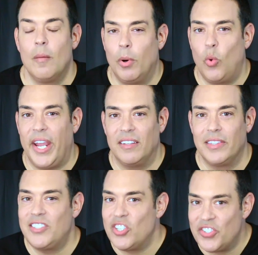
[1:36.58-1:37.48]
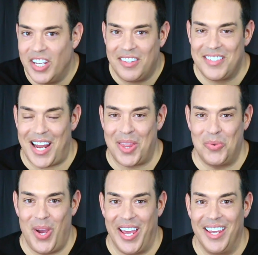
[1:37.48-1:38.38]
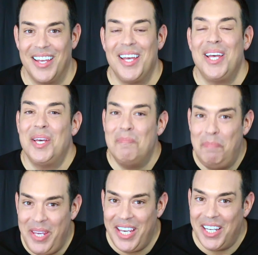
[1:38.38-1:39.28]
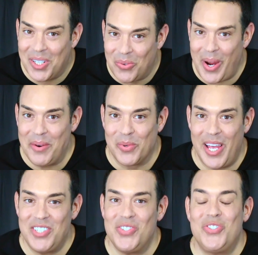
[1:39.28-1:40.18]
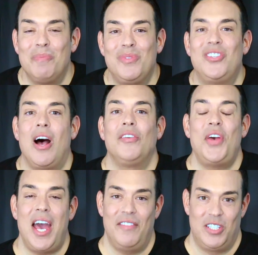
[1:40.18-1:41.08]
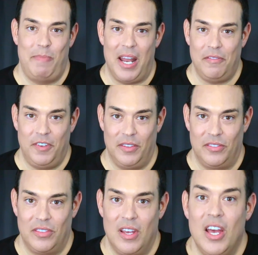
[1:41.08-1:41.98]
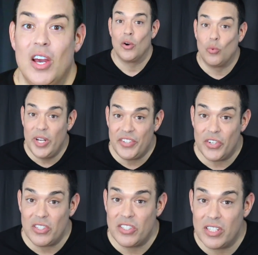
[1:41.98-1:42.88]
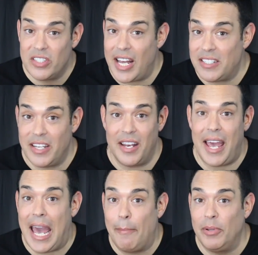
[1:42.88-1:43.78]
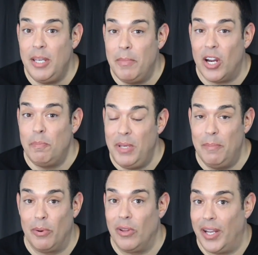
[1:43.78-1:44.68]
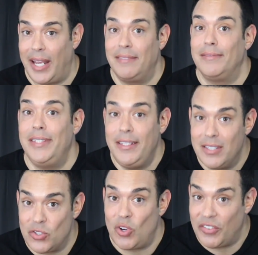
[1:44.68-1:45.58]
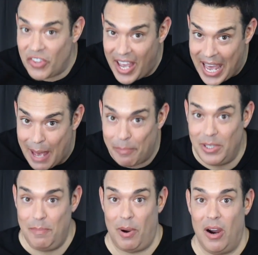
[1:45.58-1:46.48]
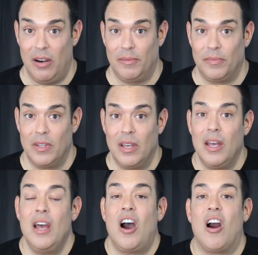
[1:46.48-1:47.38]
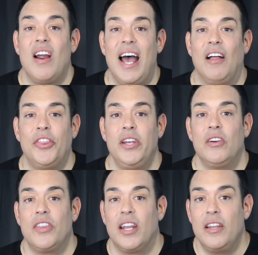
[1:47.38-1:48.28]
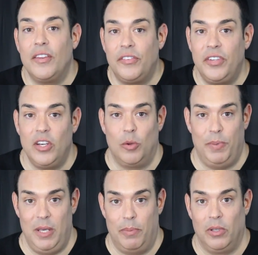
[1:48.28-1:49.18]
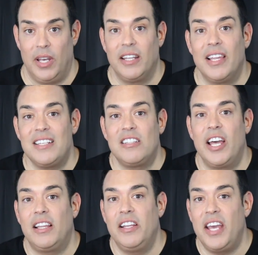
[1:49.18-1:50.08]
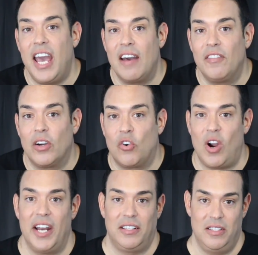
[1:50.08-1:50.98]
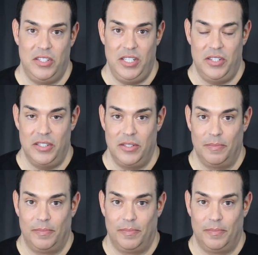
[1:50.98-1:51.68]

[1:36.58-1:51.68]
But wait, let's just get this out of the way. Being in a great relationship does have its benefits. Research suggests that happily married people, and I need to stress the happily part, are healthier than single people and less likely to have chronic diseases.